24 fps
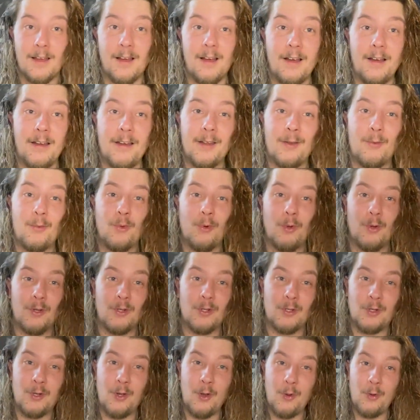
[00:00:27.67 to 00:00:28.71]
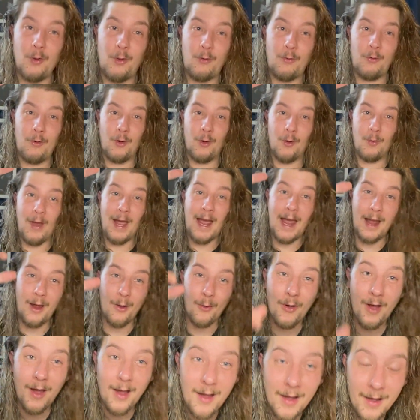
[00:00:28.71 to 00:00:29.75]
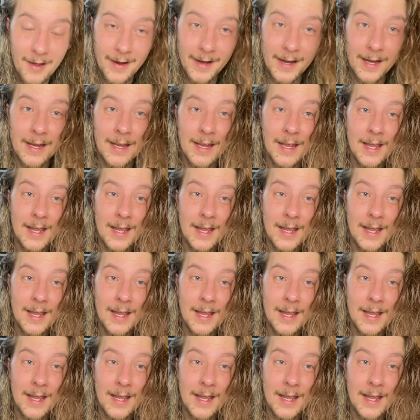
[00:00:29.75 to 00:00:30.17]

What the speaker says: I would go through how I